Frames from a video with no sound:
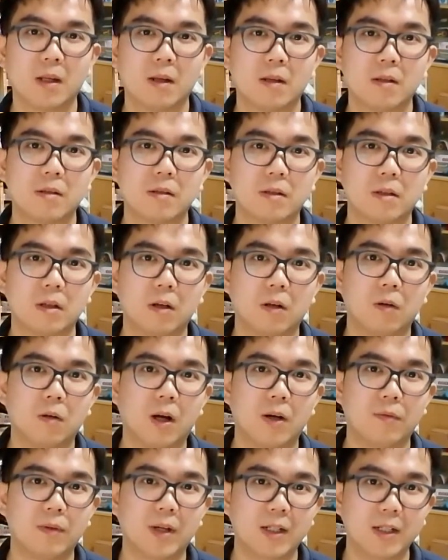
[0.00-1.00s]
So I
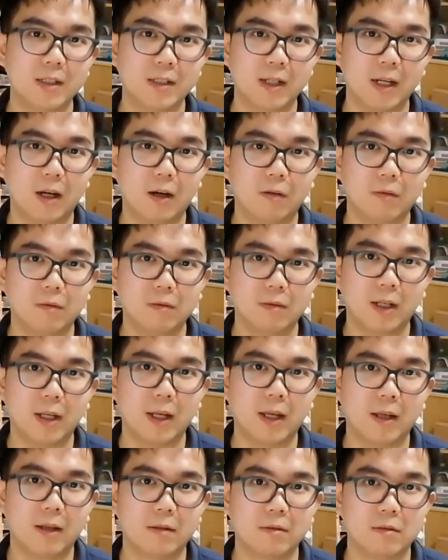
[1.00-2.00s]
write it down
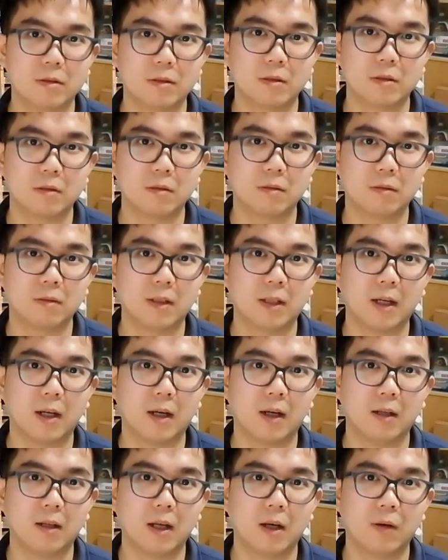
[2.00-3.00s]
and
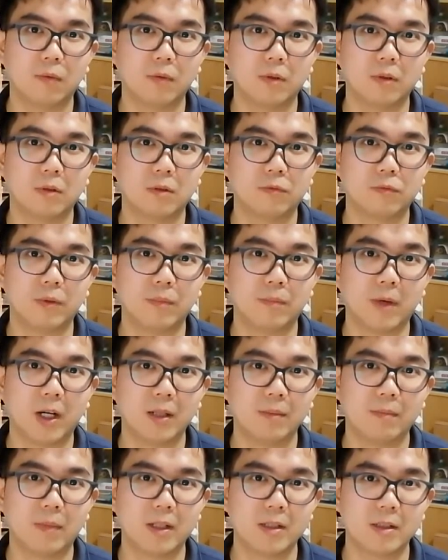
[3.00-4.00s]
that I would
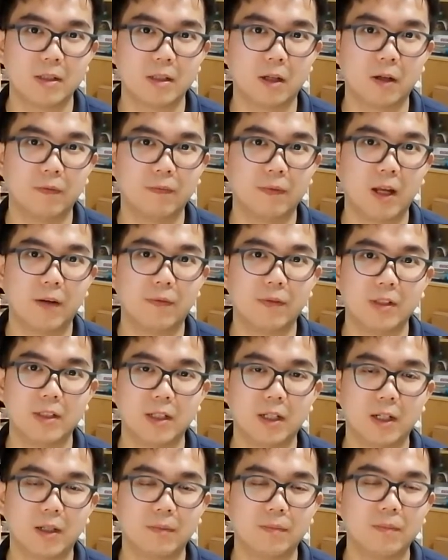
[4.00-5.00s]
remind myself every
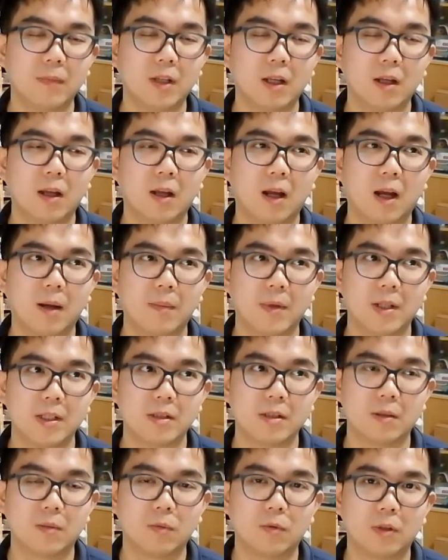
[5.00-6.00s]
time I met
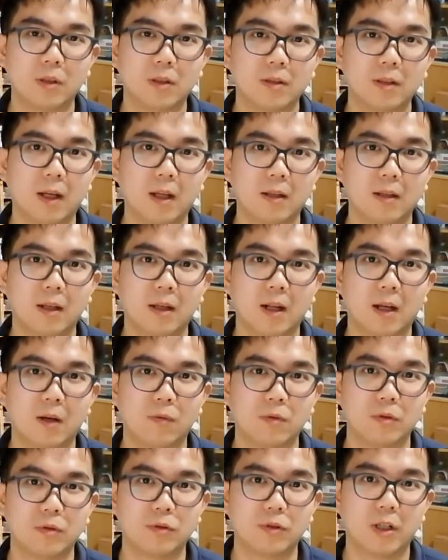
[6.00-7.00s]
someone that I
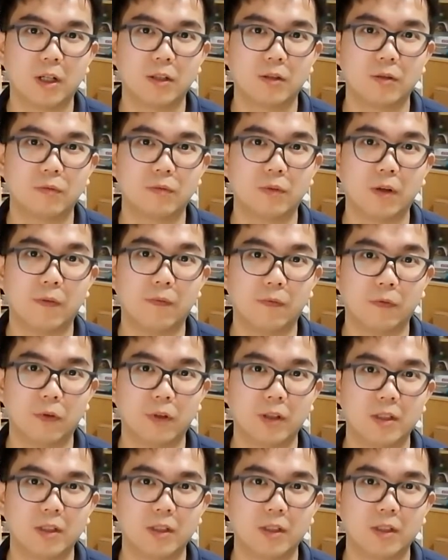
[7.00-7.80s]
would try to avoid